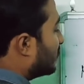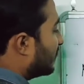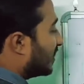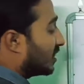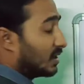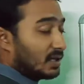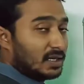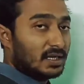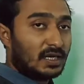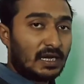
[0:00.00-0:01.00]
figure
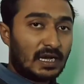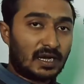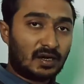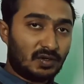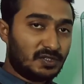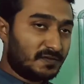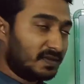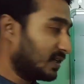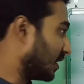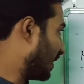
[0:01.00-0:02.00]

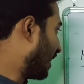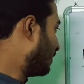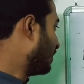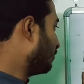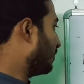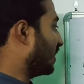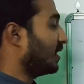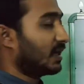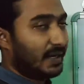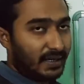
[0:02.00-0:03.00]
having
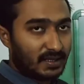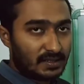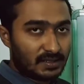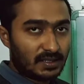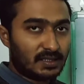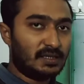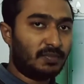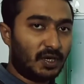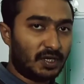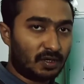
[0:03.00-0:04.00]
many angles is a
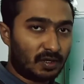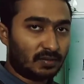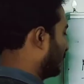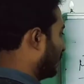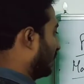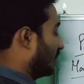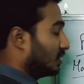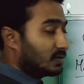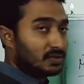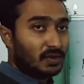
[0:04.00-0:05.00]
polygon.
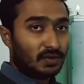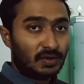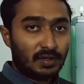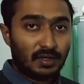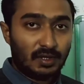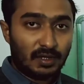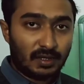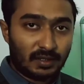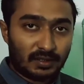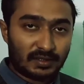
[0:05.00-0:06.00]
So
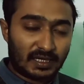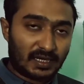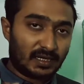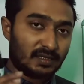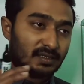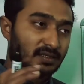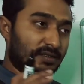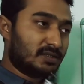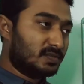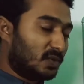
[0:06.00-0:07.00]
the
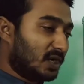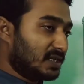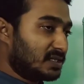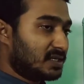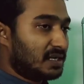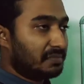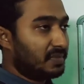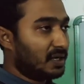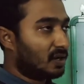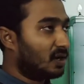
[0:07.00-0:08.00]
smallest number
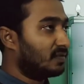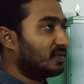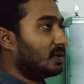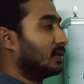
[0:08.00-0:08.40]
of